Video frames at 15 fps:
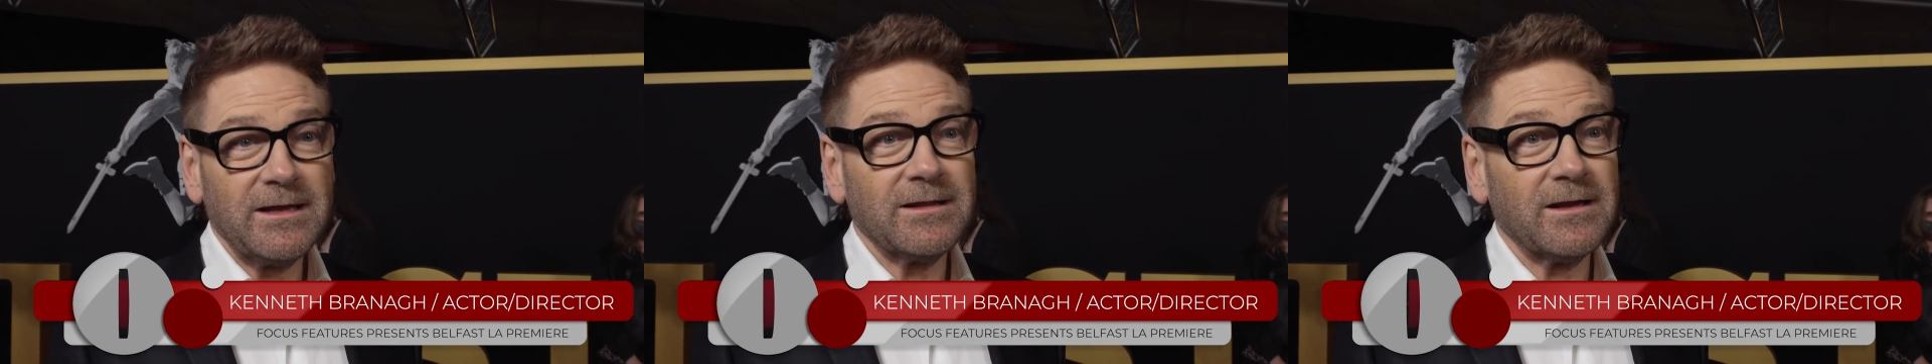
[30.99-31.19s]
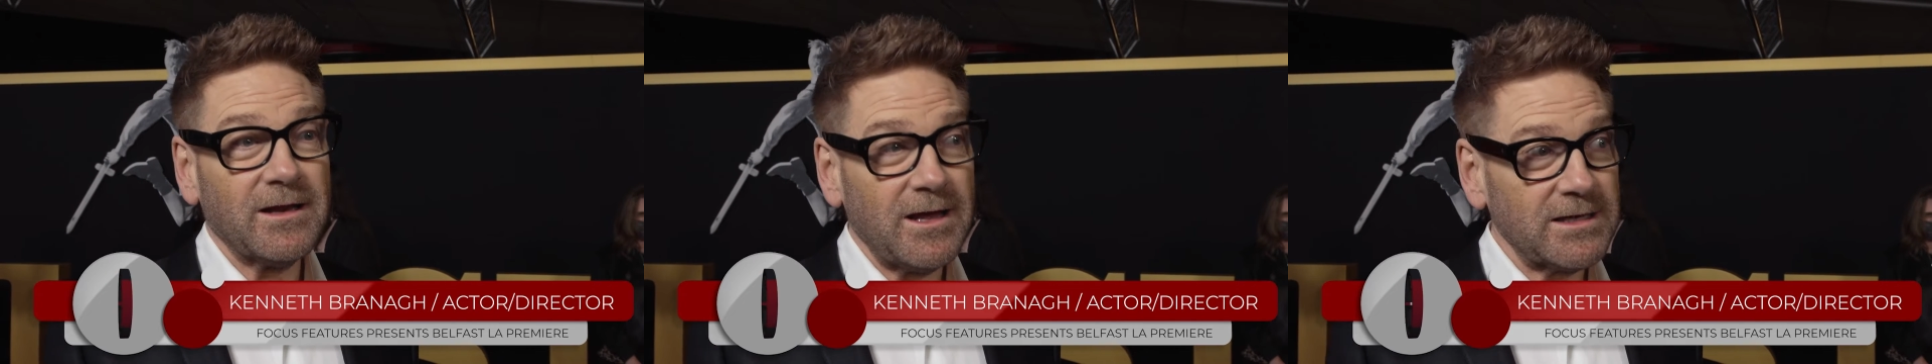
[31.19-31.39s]

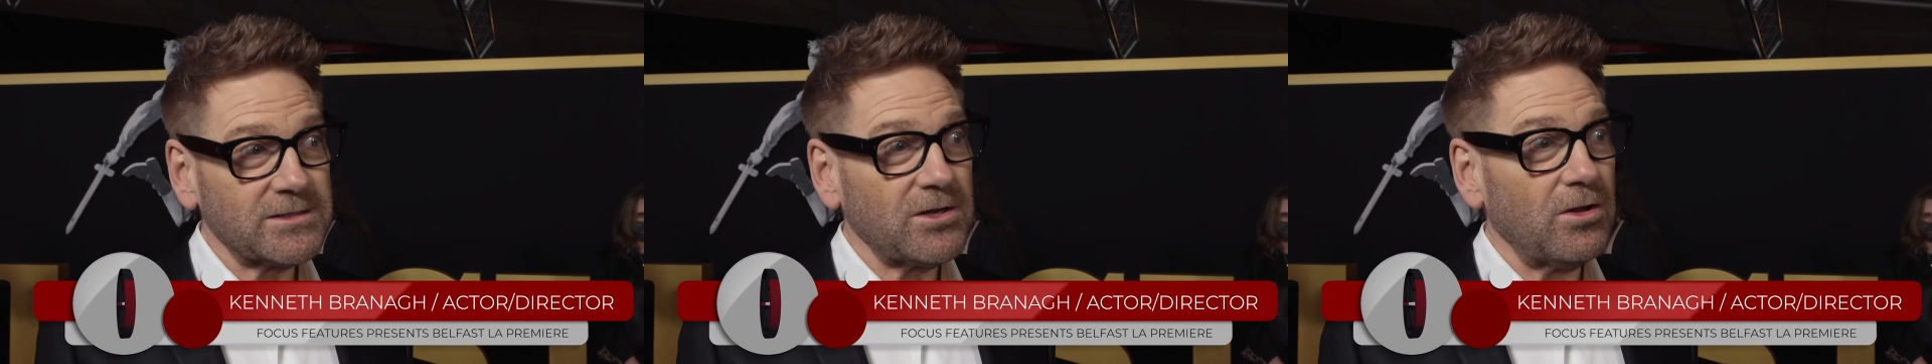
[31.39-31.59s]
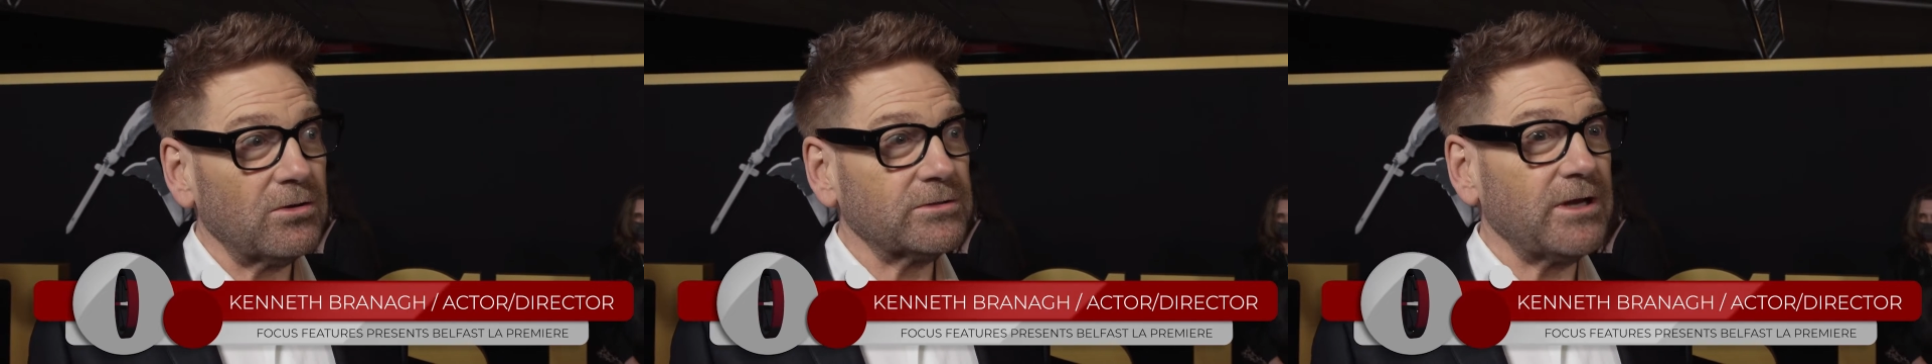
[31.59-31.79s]
the
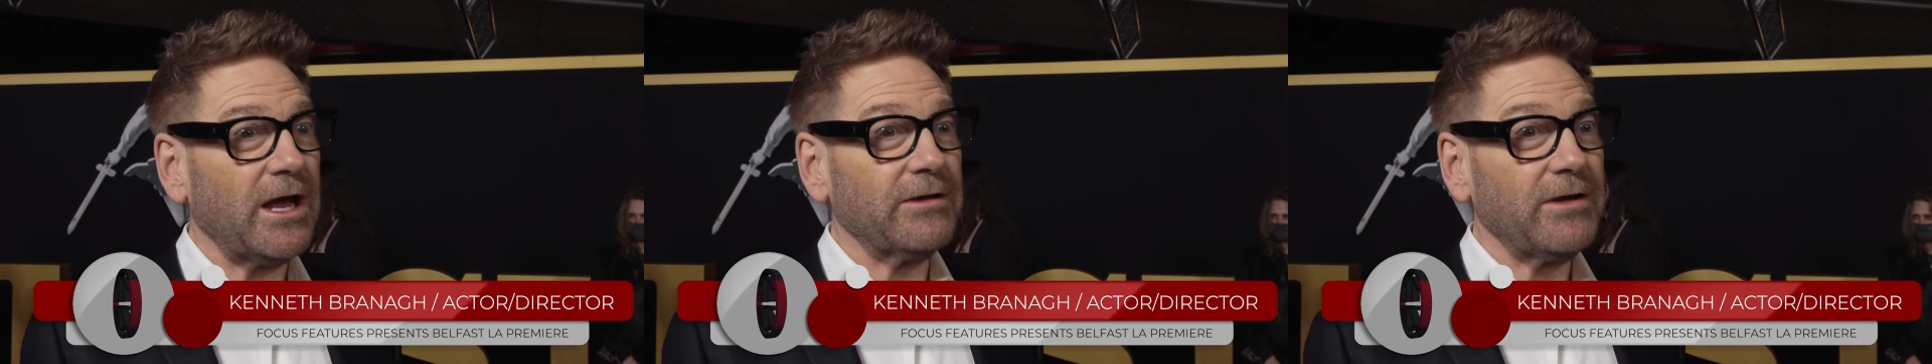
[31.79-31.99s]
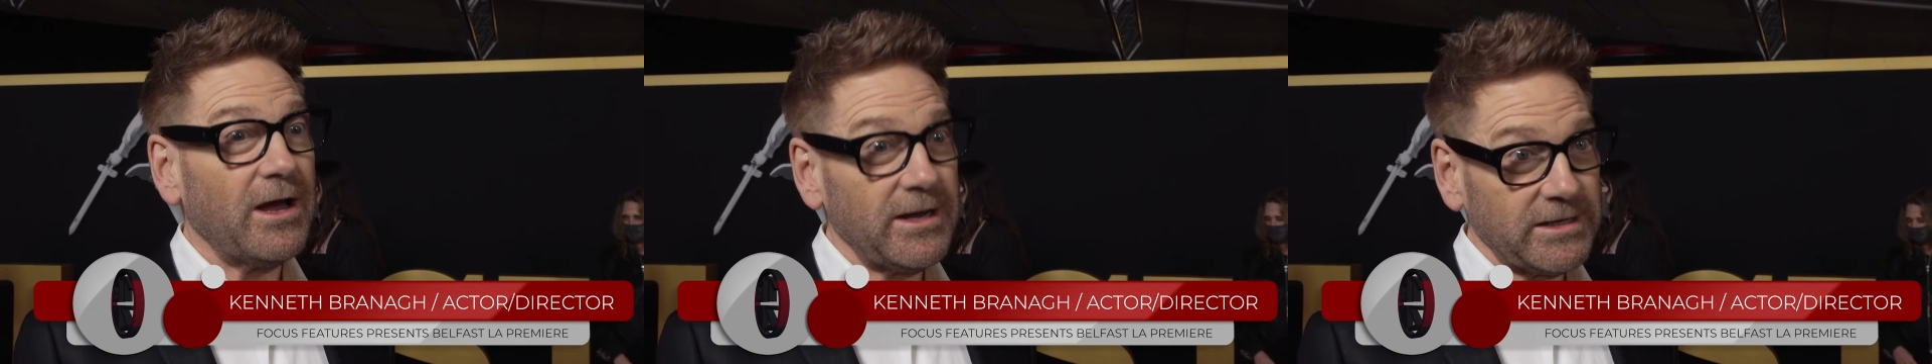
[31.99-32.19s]
last
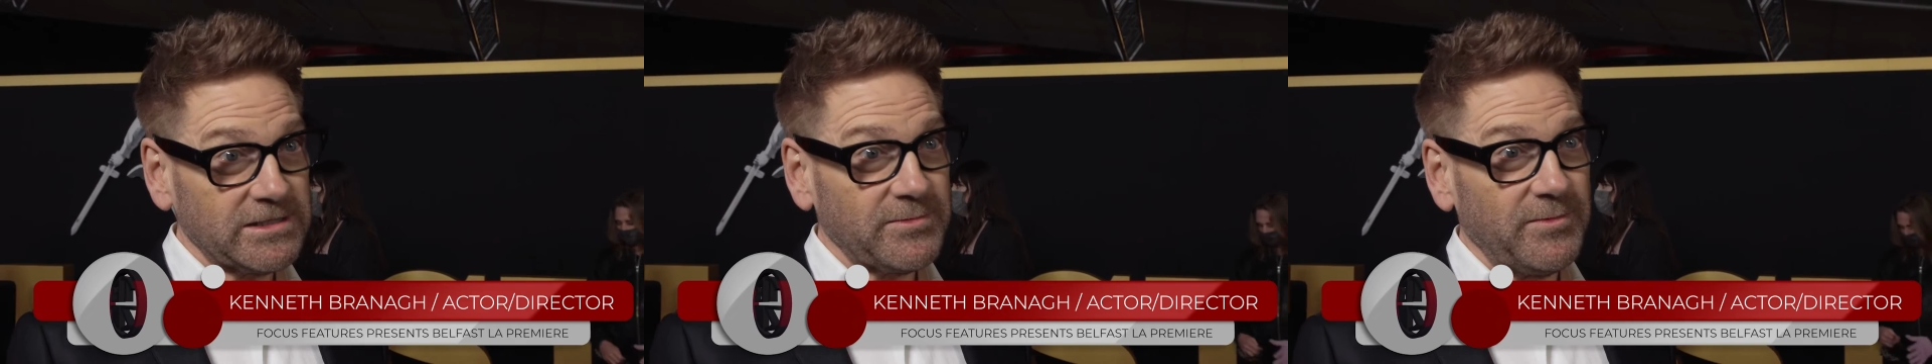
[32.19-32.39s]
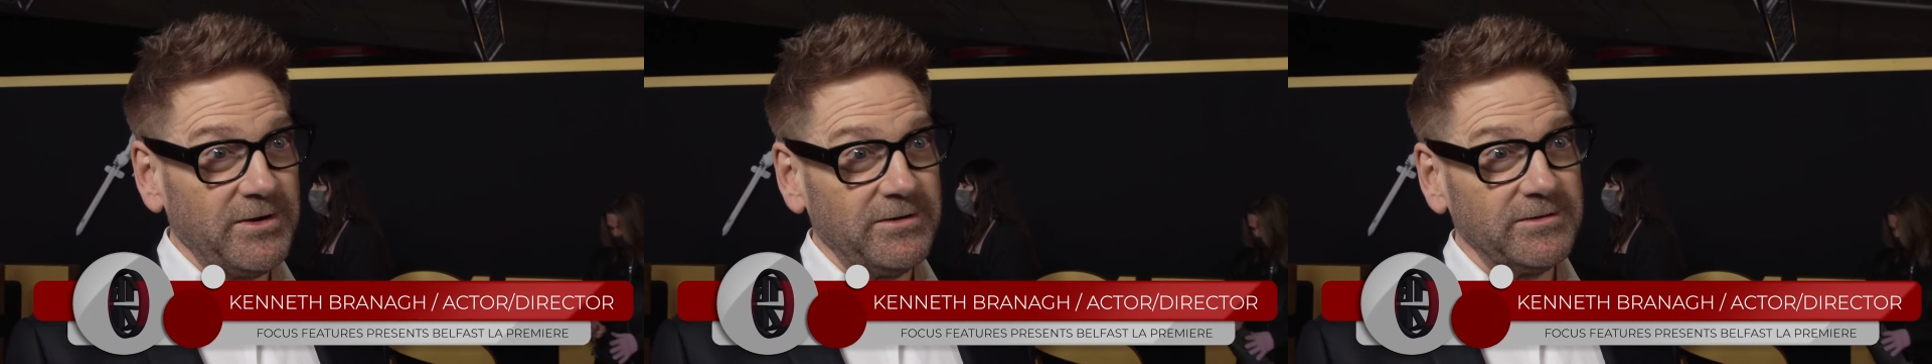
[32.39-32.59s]
lockdown I
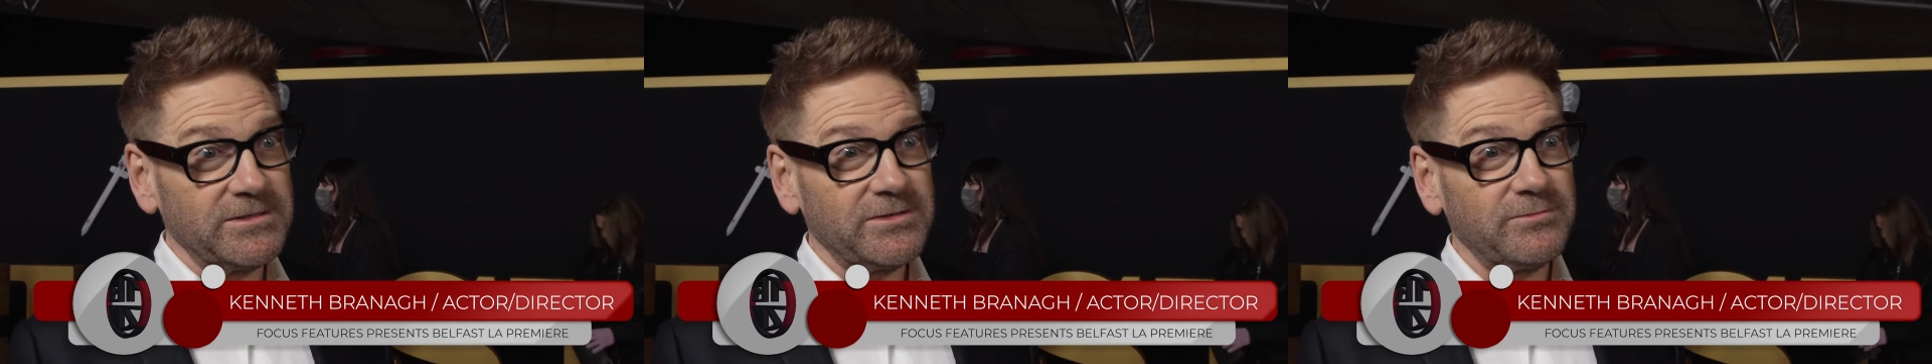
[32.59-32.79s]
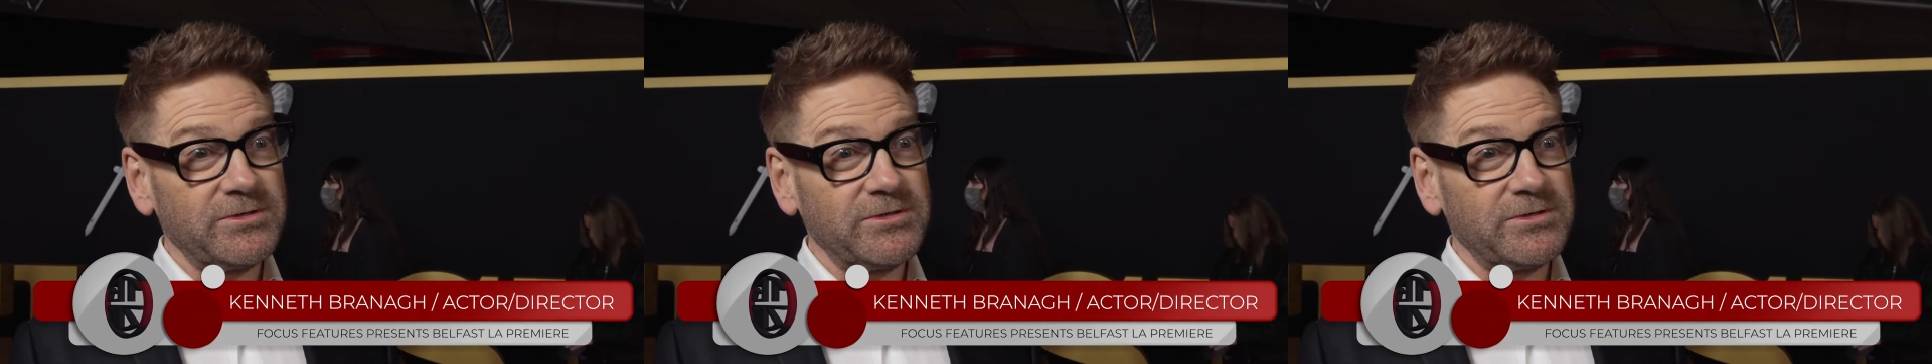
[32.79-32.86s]
experienced,